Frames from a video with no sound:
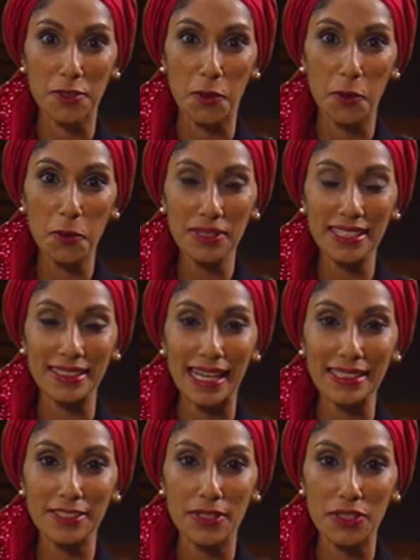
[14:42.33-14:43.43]
So take an
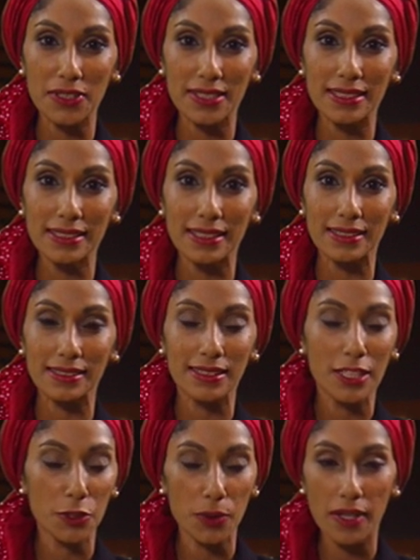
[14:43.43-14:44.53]
active interest in it and
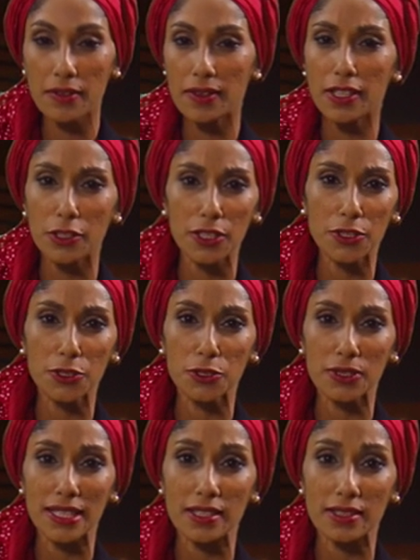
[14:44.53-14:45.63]
do everything you need to do
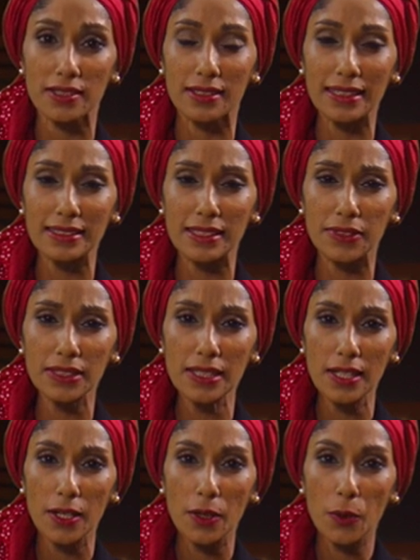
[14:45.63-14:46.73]
to take it to the next level.
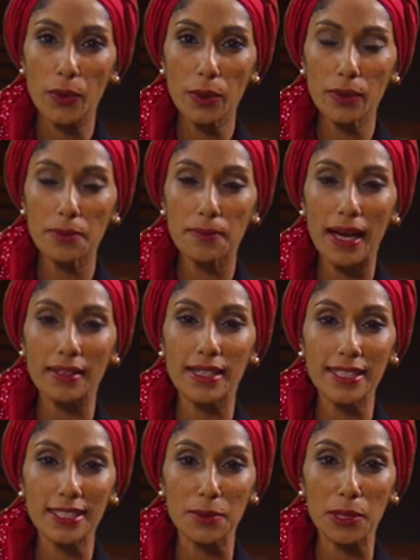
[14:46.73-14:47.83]
We will be back
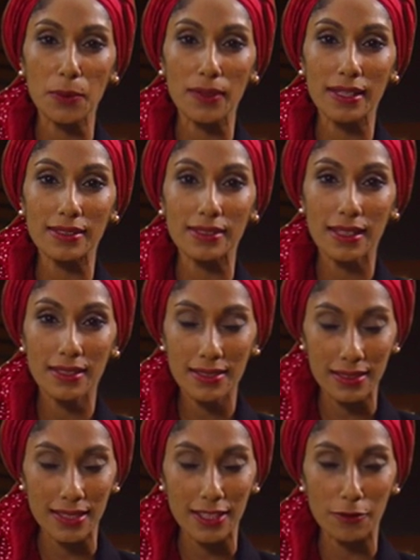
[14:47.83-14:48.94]
next week with yet another
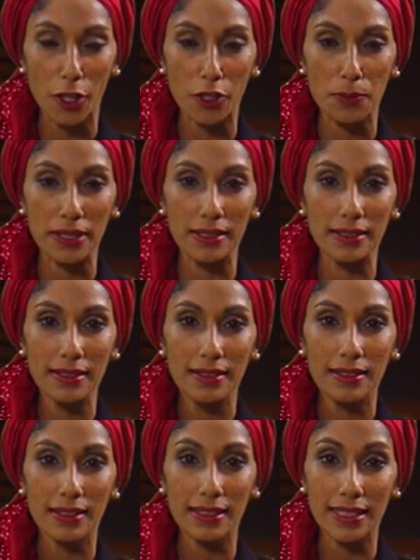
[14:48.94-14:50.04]
successful entrepreneur
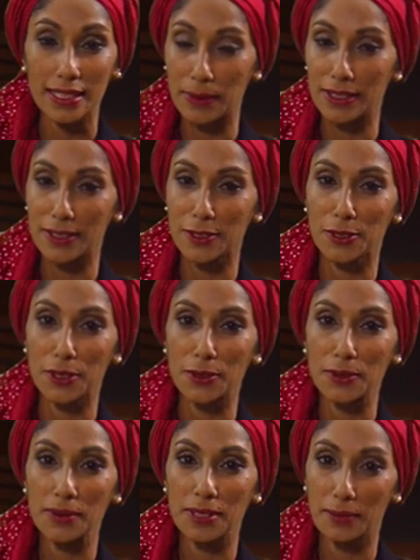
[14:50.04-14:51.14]
and an expert in studio.
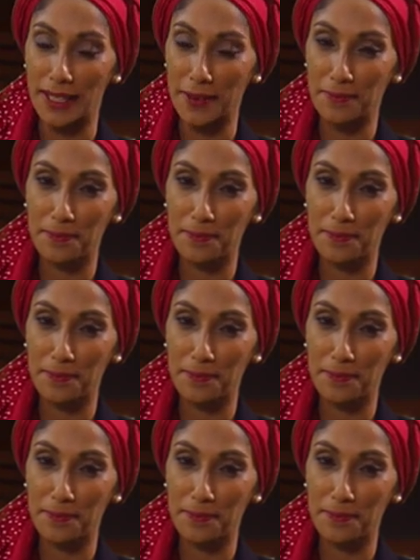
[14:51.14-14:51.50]
Goodbye.